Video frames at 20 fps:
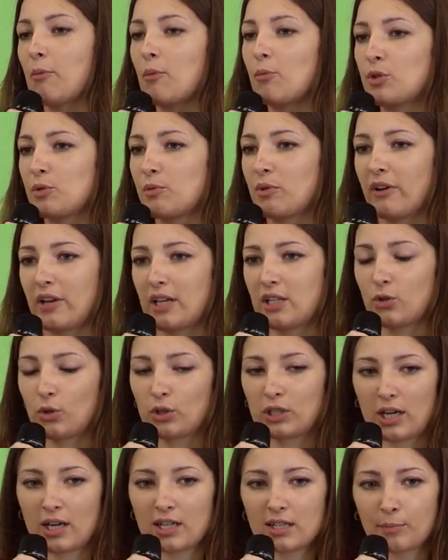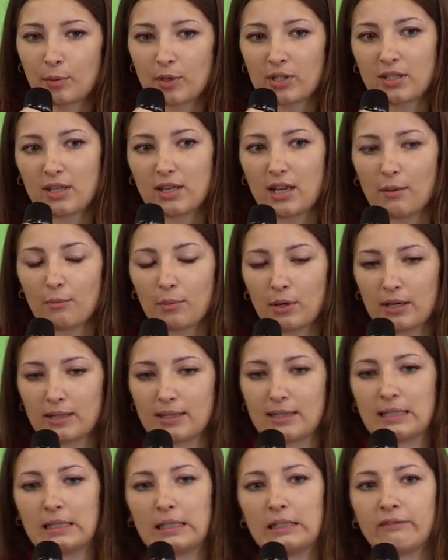my
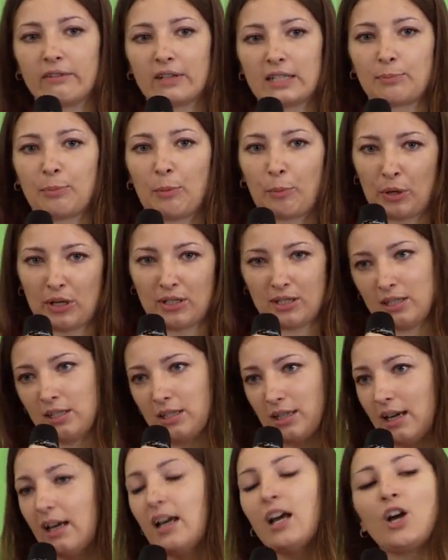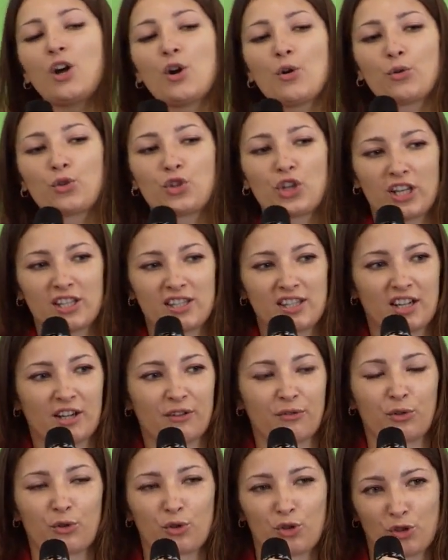assistants. Since we're going to be talking about
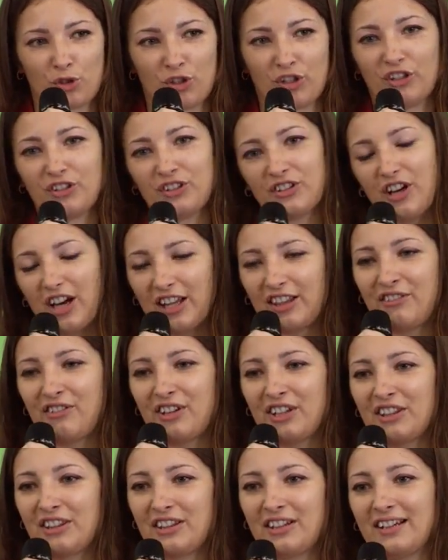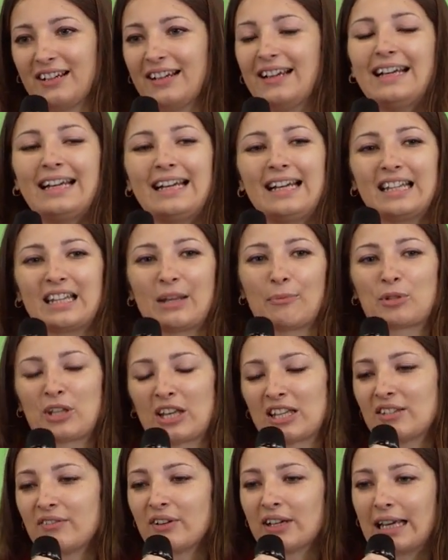transportation
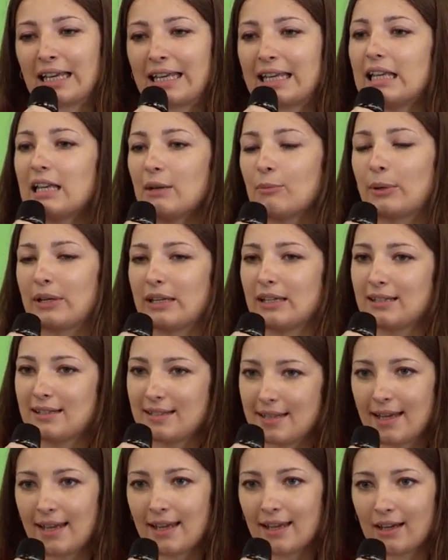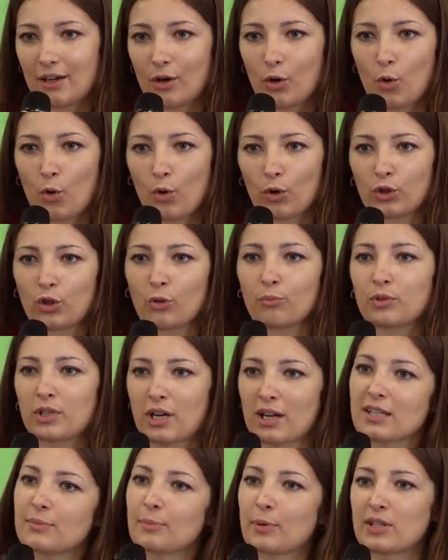today, I would like to ask
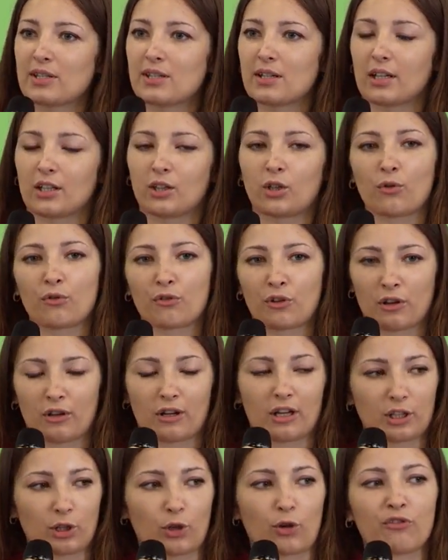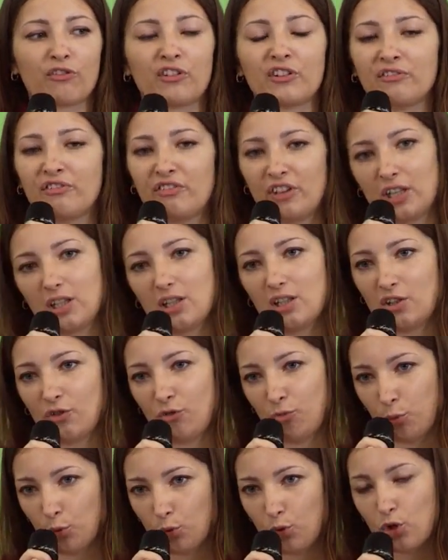the audience to write down
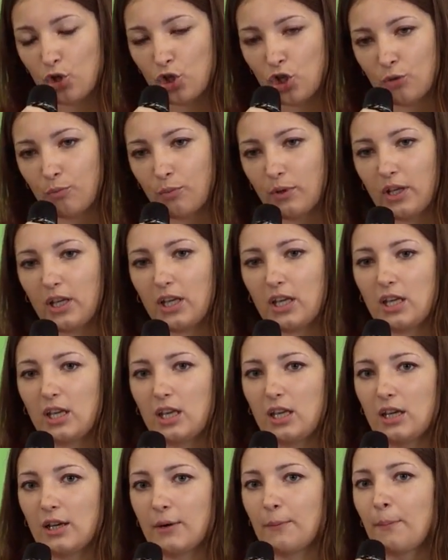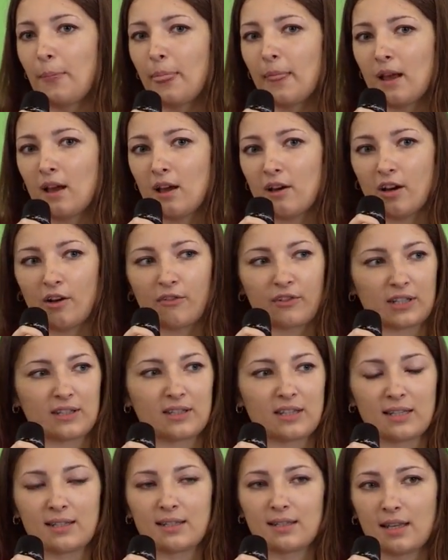your ideas about the
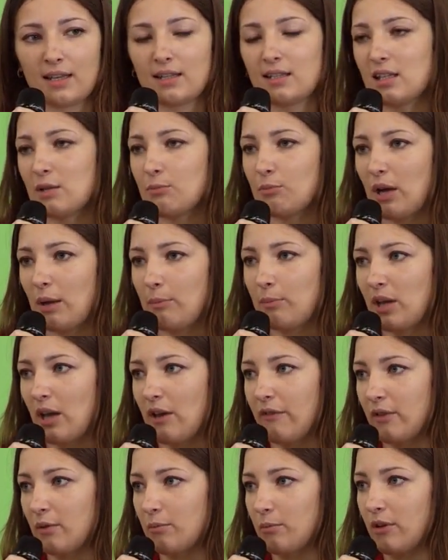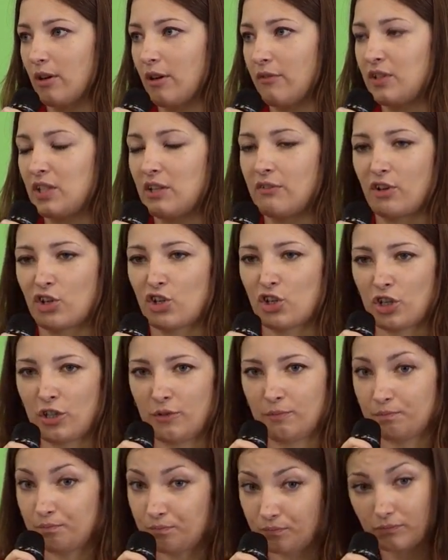transportation systems of the future, and then at
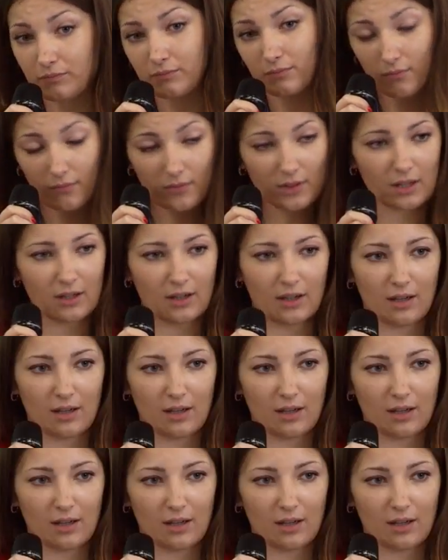the end of this